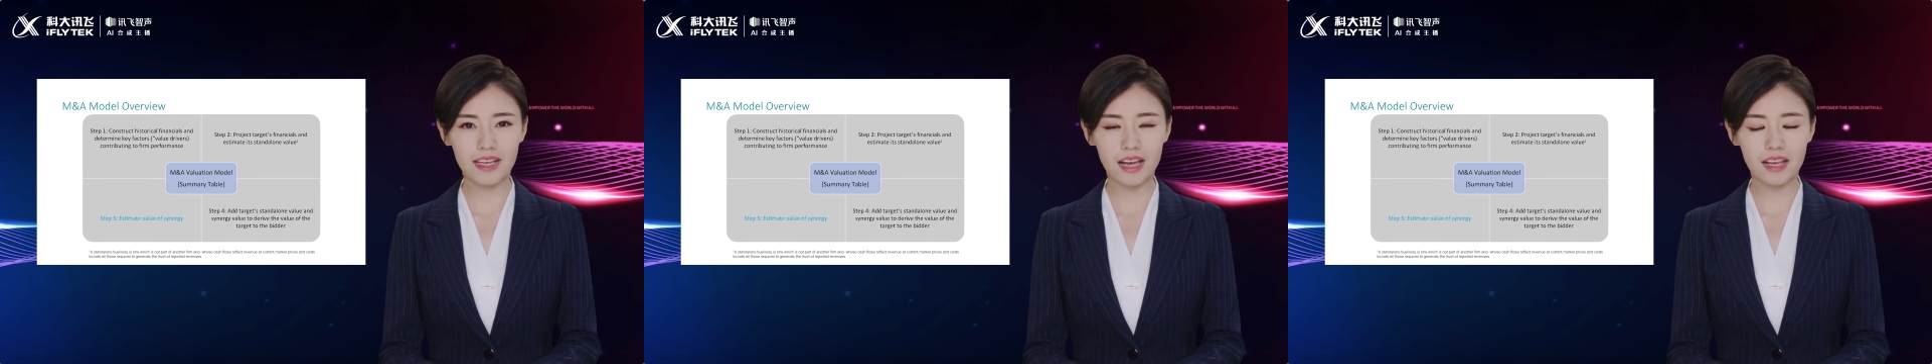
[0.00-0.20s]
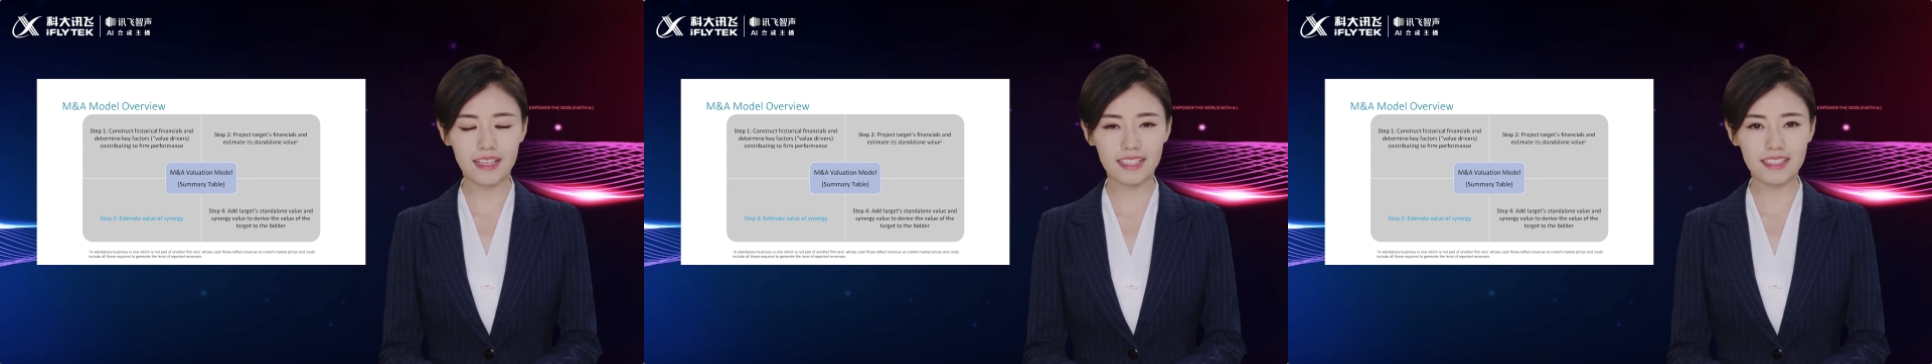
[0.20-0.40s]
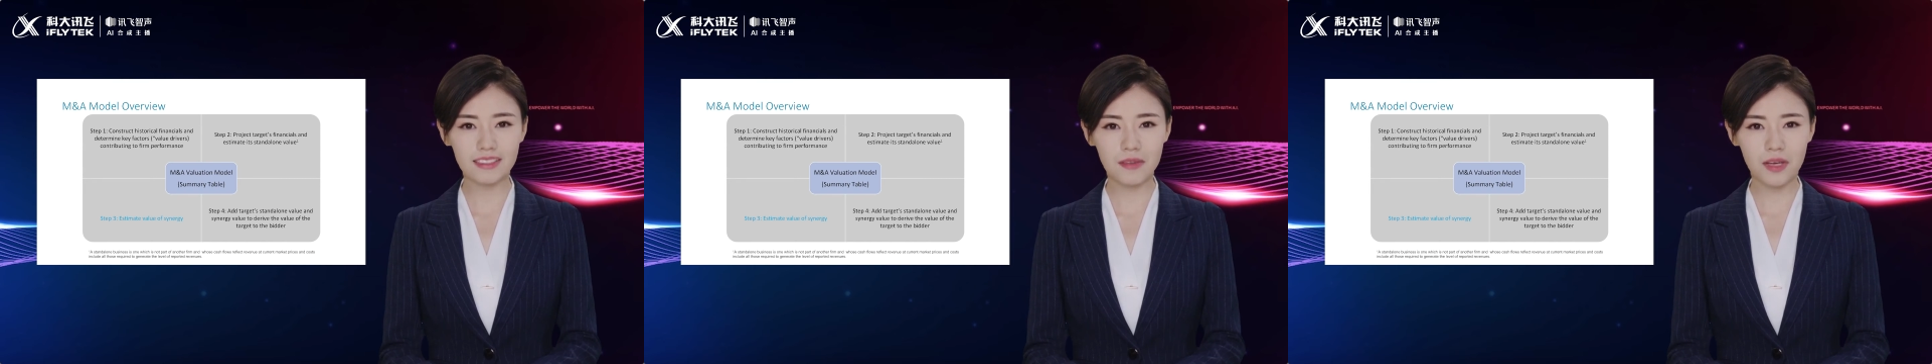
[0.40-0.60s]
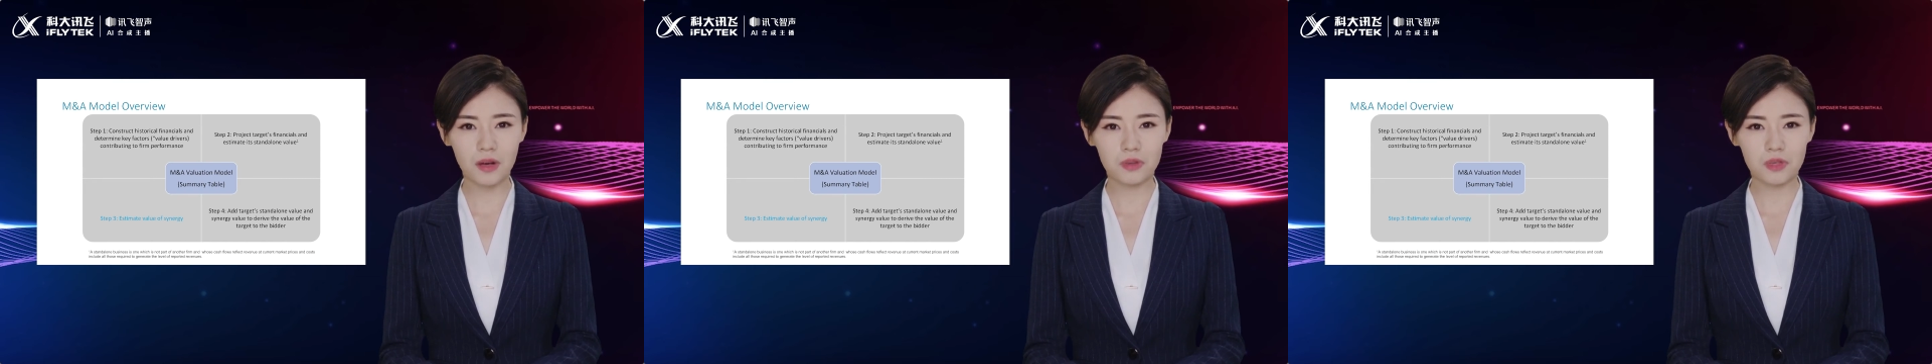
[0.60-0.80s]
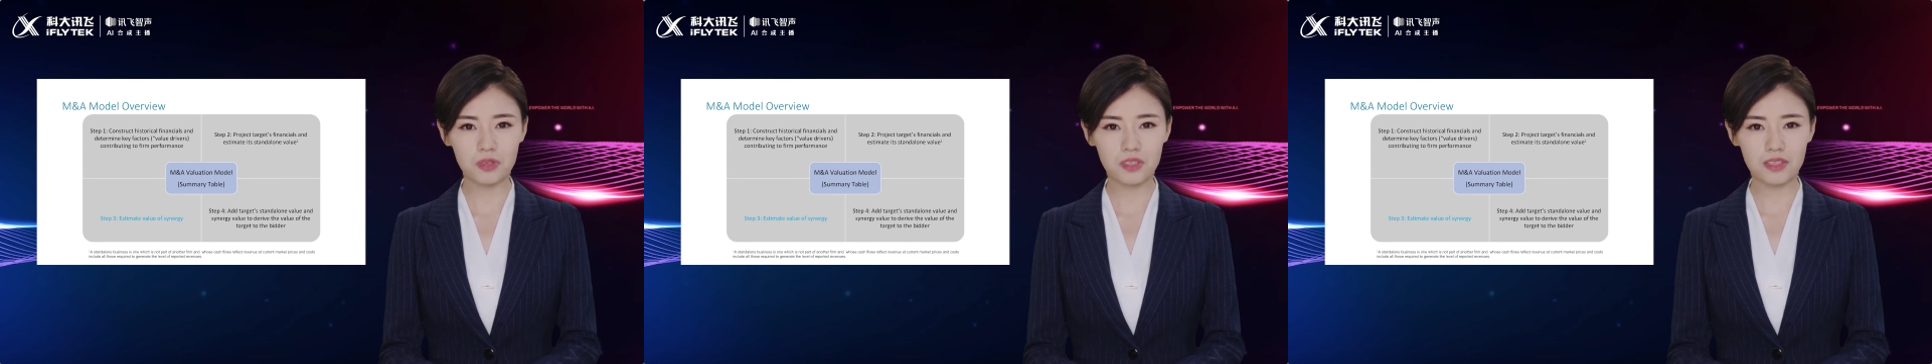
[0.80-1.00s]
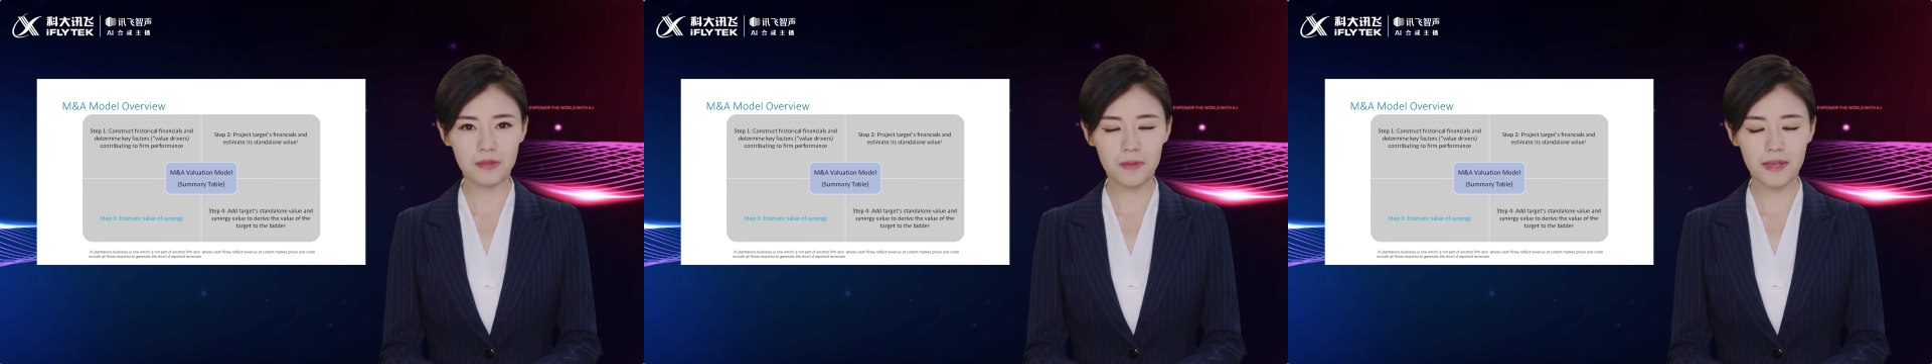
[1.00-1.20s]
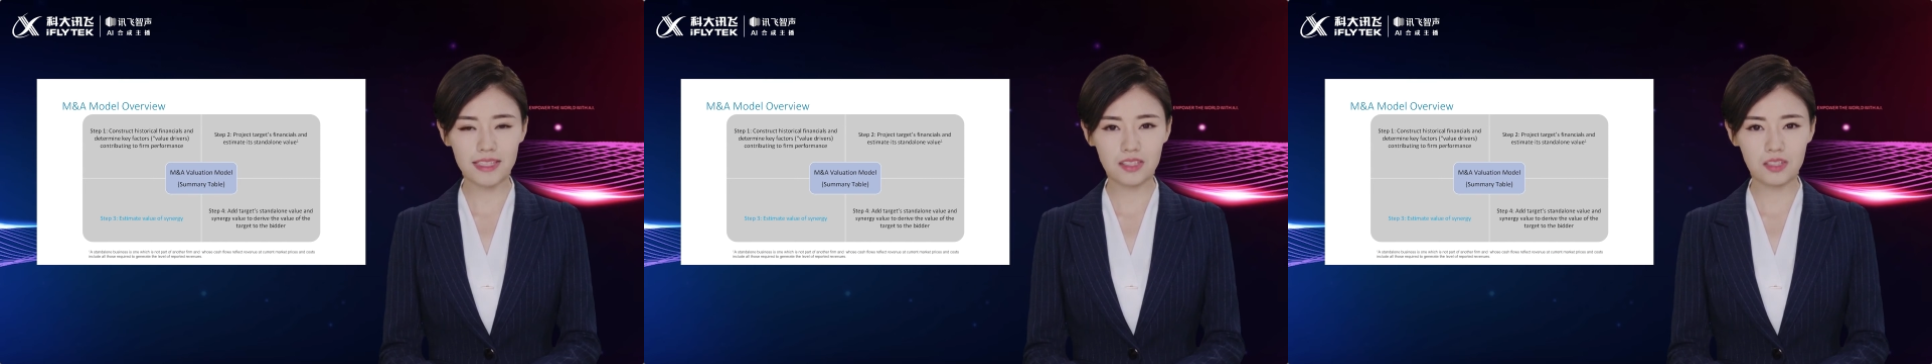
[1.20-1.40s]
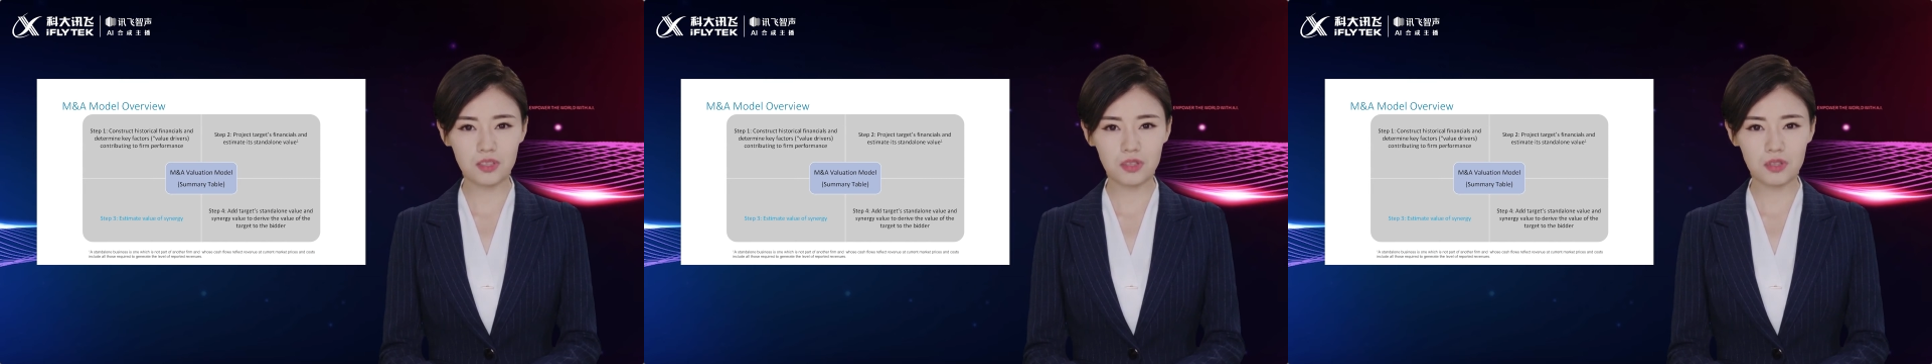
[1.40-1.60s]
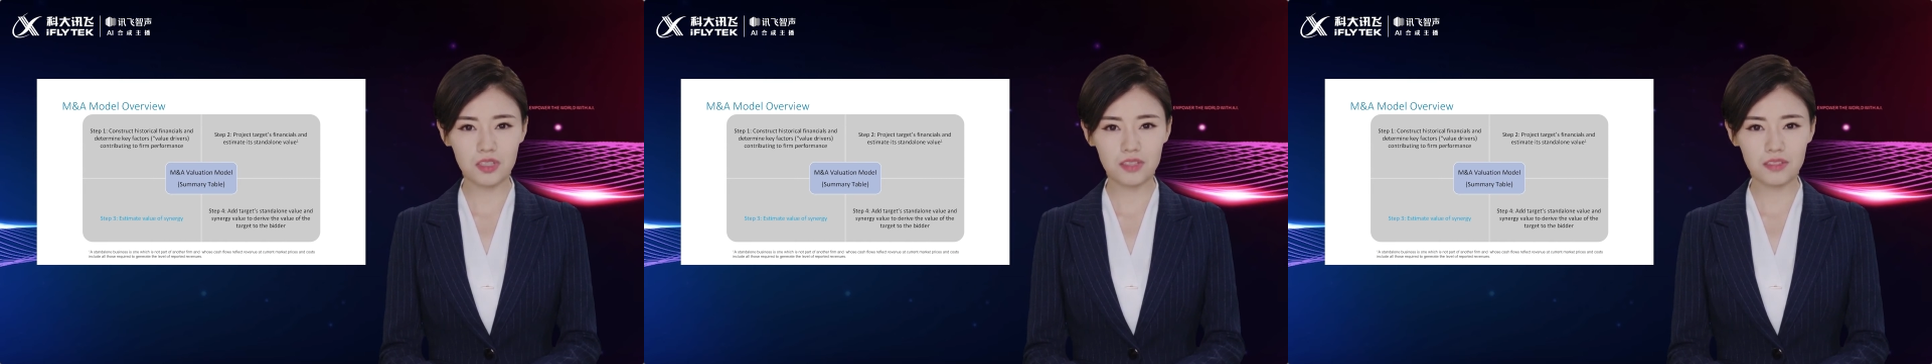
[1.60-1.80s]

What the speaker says: target's value to the bidder.